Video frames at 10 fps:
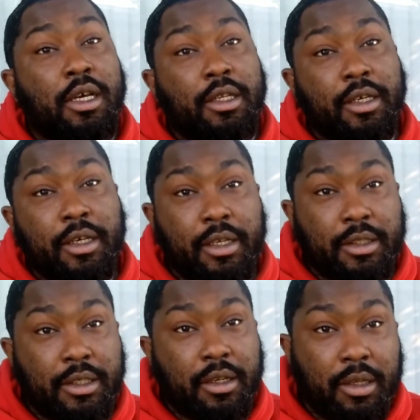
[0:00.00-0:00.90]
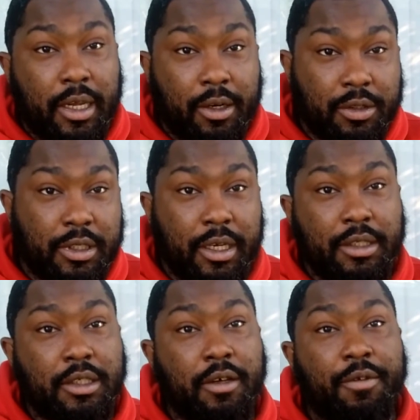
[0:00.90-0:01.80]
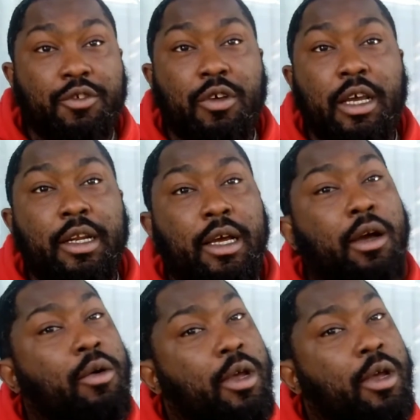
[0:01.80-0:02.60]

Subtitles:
to get into the later stages of the dry down,